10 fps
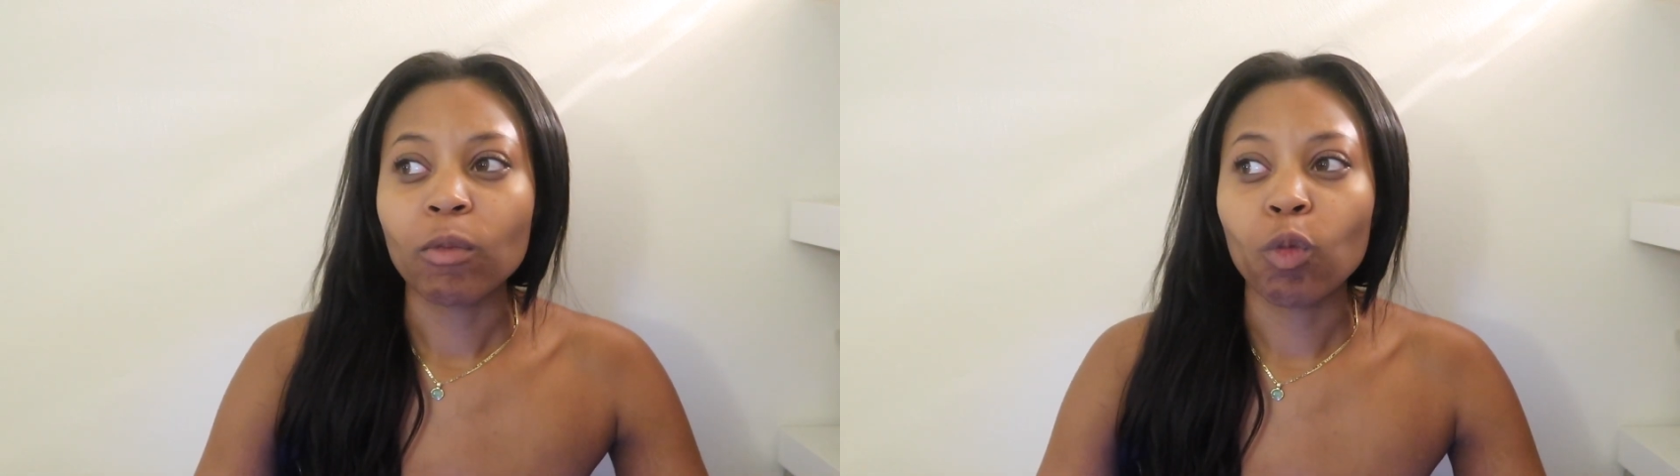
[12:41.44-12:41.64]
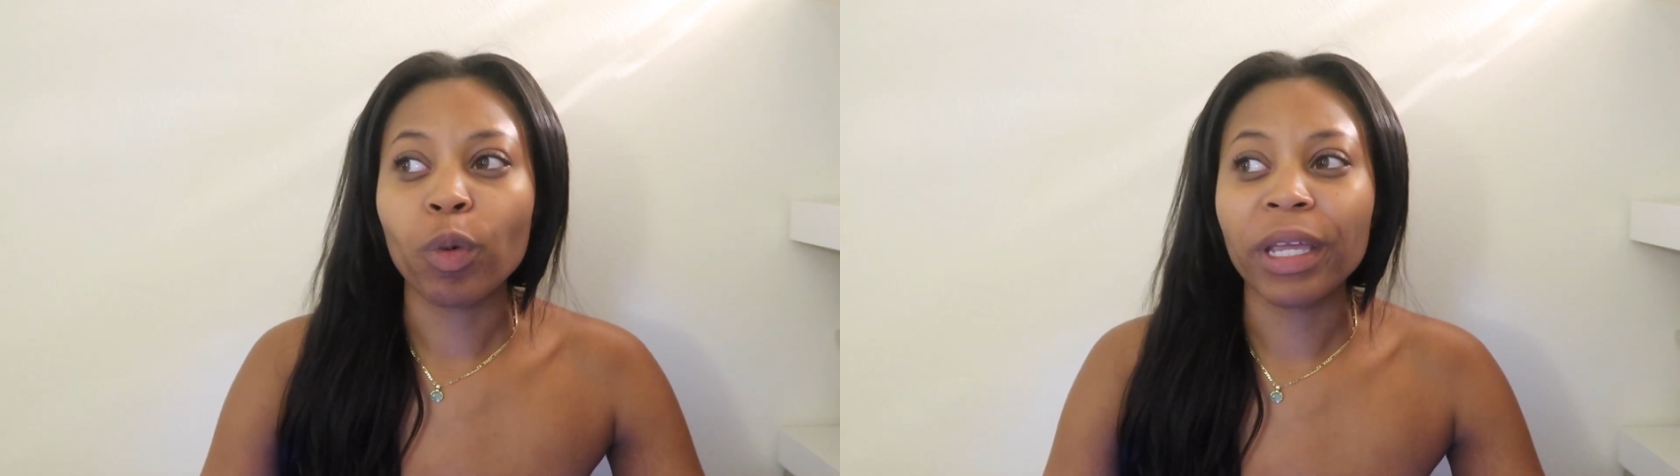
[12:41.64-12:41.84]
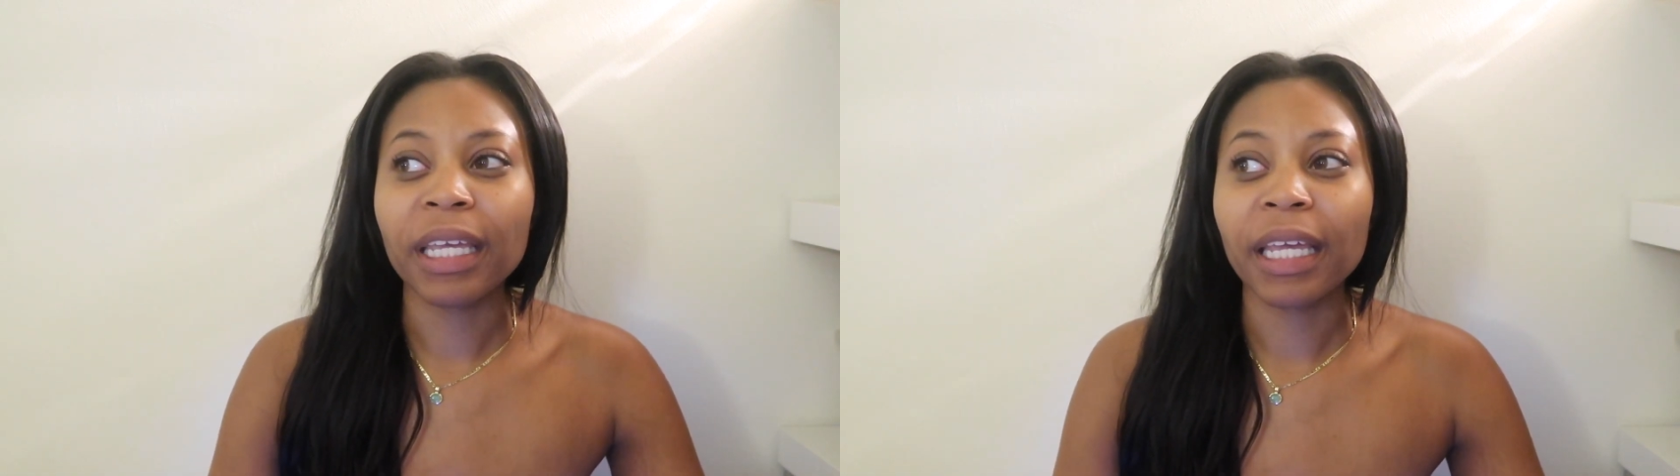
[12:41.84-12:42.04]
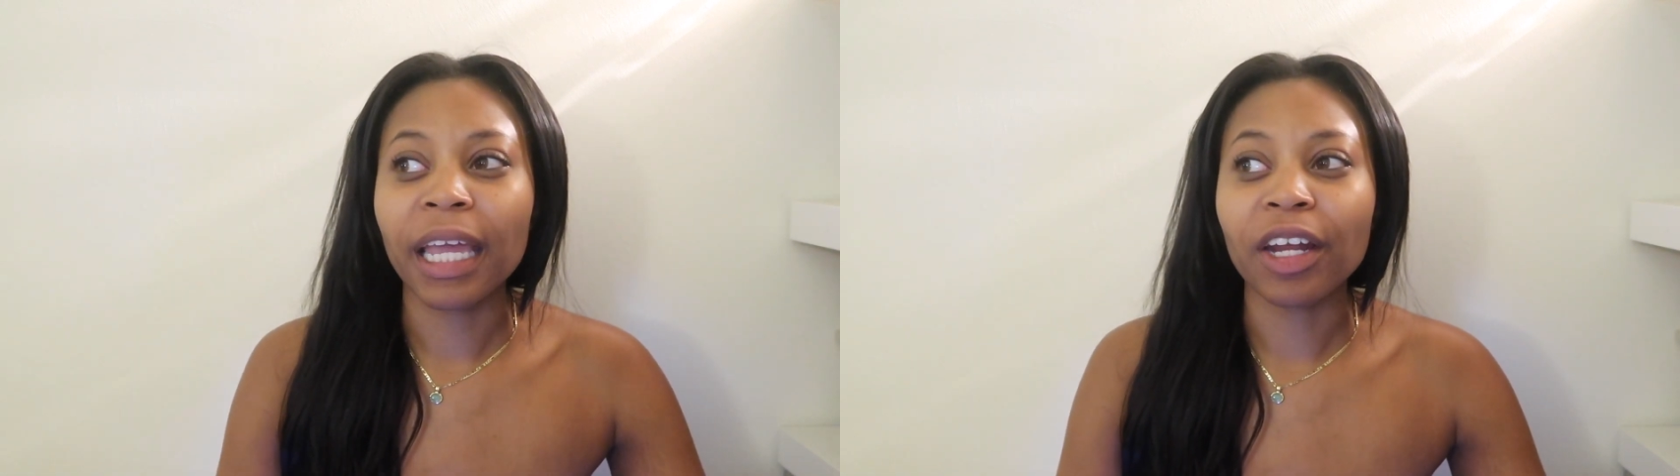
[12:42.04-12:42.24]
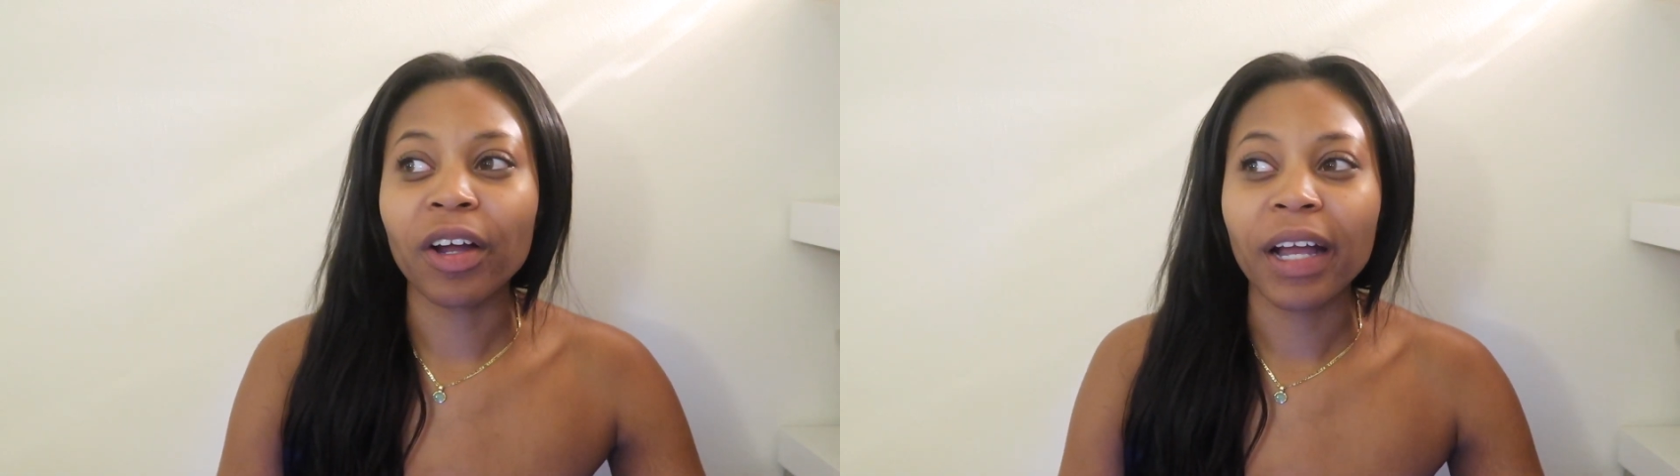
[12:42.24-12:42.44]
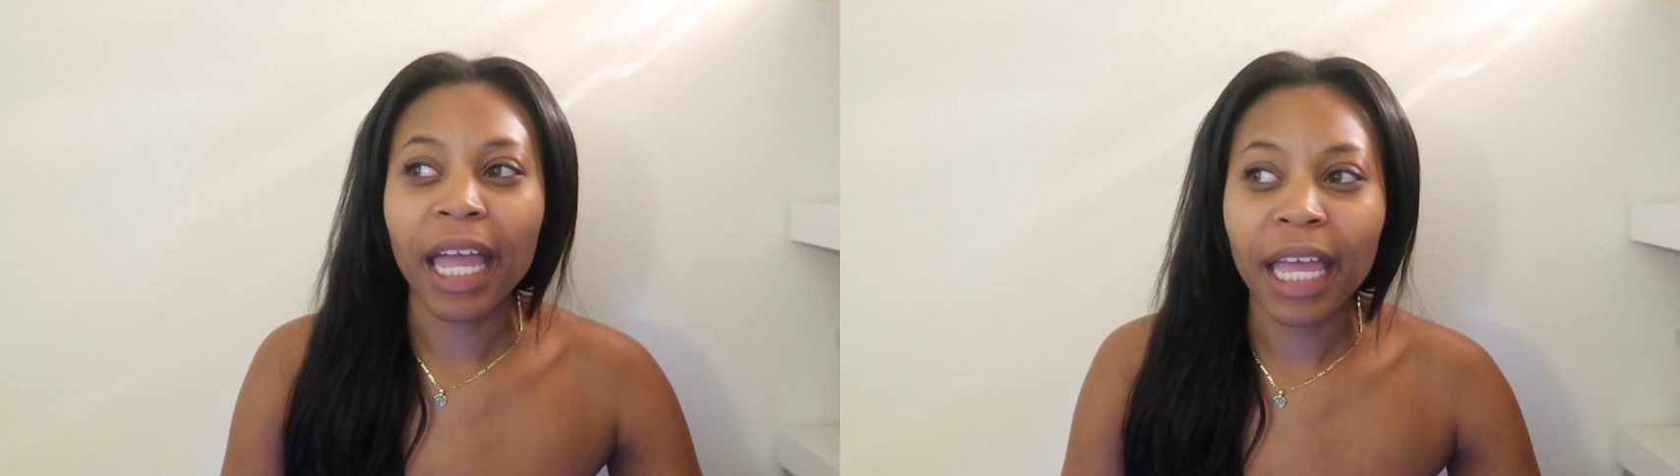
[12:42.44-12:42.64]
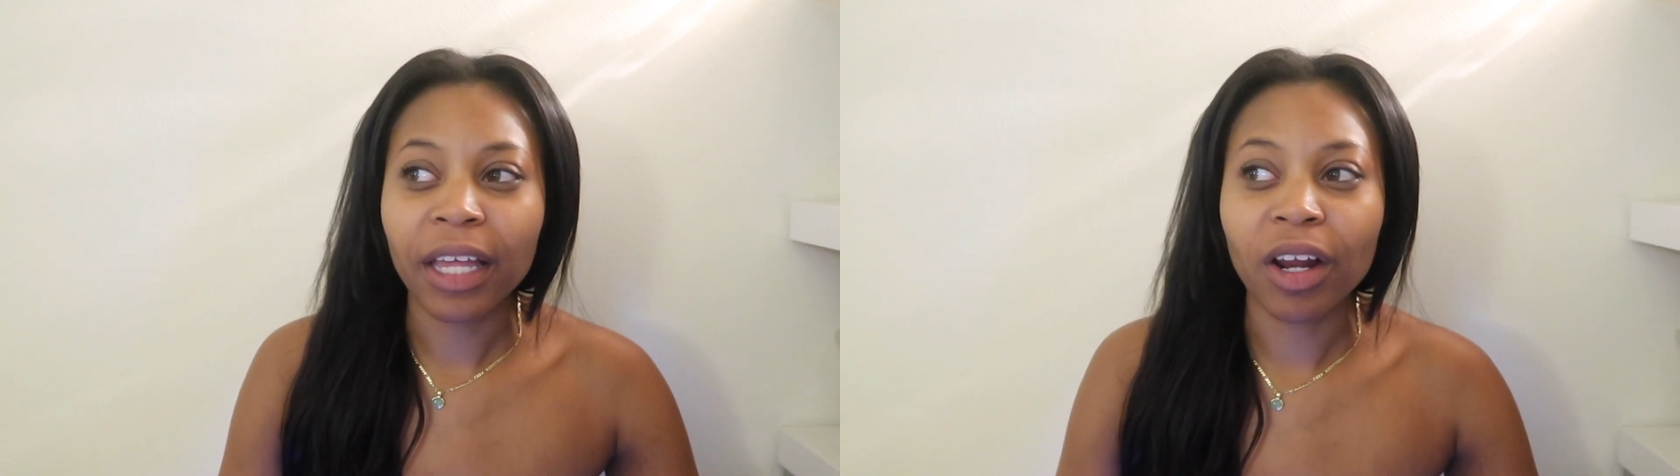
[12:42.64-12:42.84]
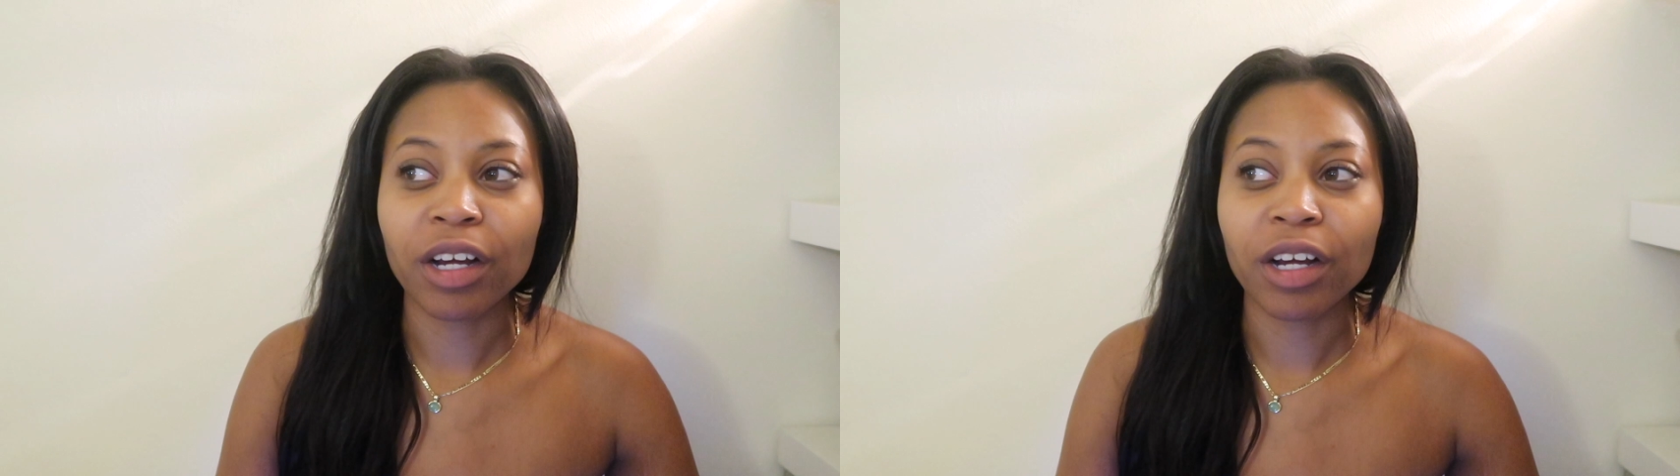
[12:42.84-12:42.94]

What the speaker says: we in our head